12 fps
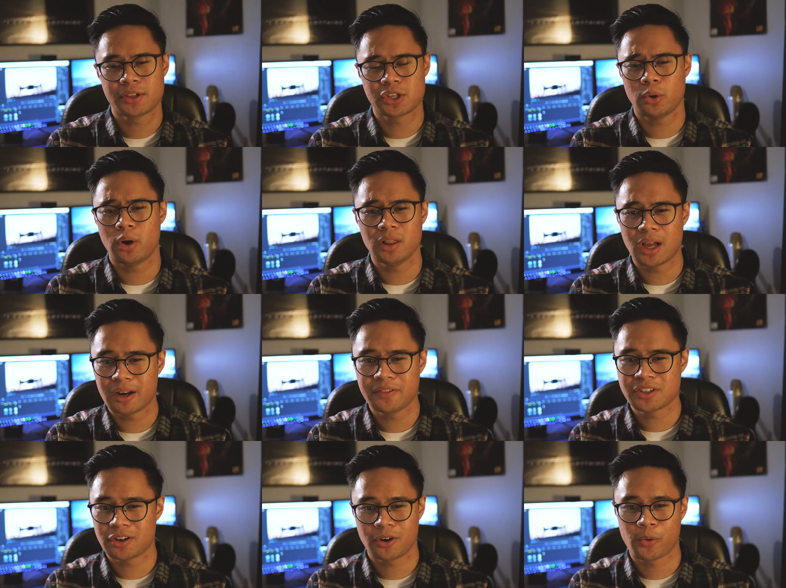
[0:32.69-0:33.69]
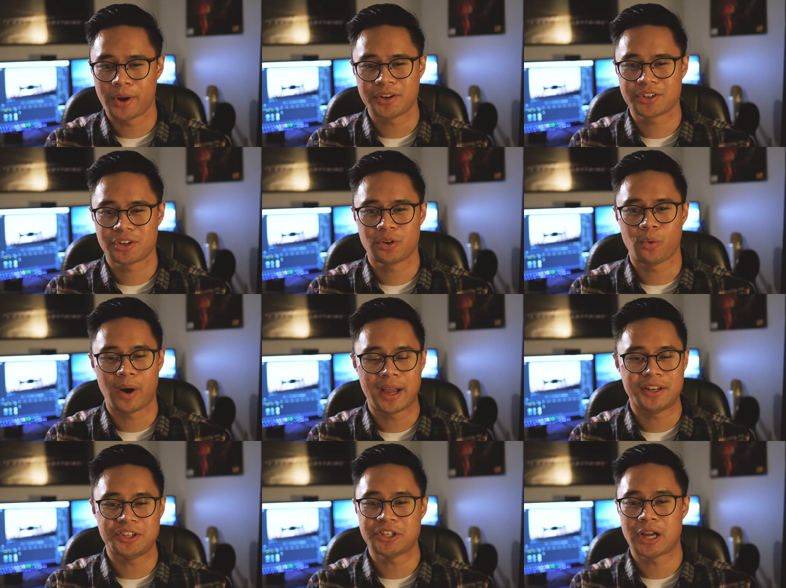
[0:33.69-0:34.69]
So a lot of us aren't quite sure why
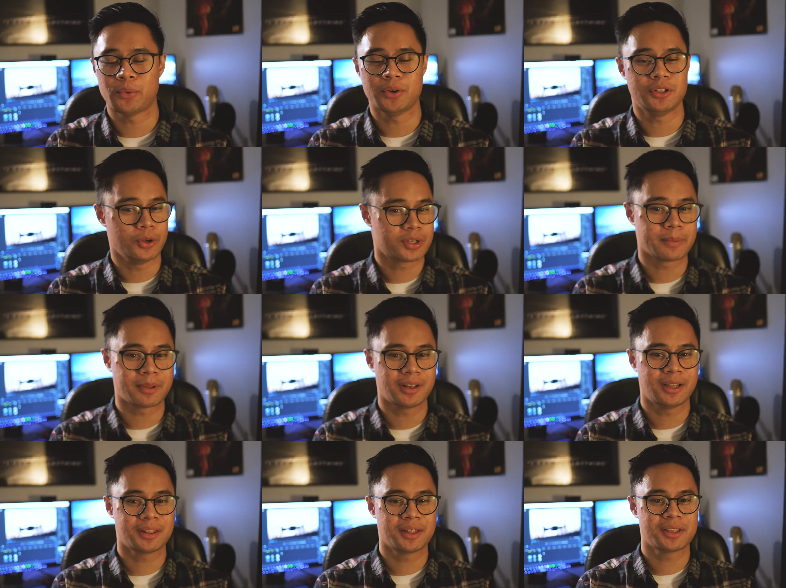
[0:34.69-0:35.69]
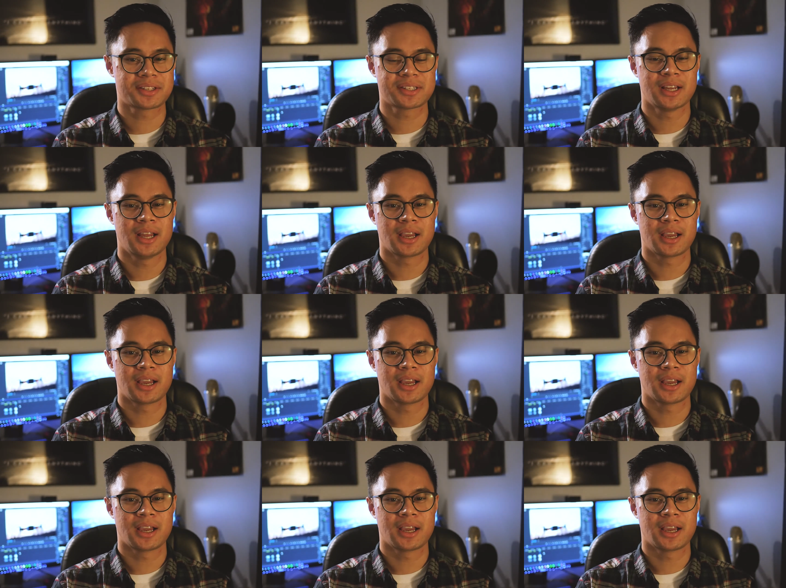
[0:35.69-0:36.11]
DJI would do something like this,